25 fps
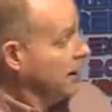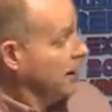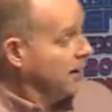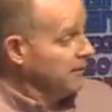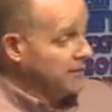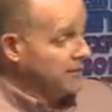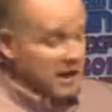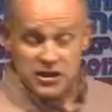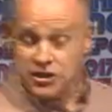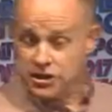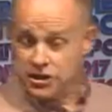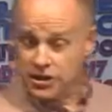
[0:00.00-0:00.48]

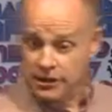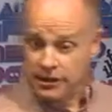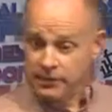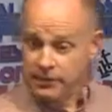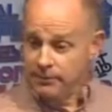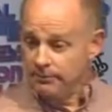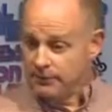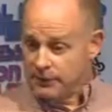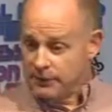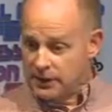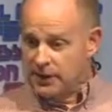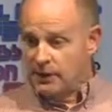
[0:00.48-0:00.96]
eventually
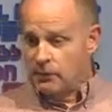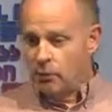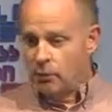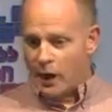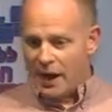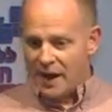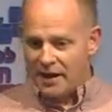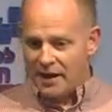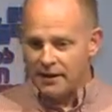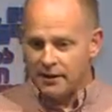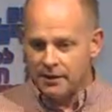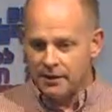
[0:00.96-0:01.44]
he
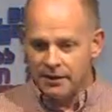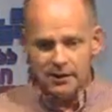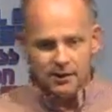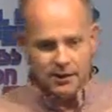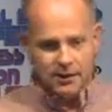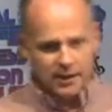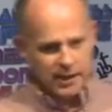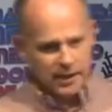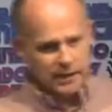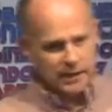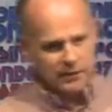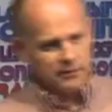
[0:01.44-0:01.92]
won,
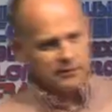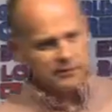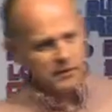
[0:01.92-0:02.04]
and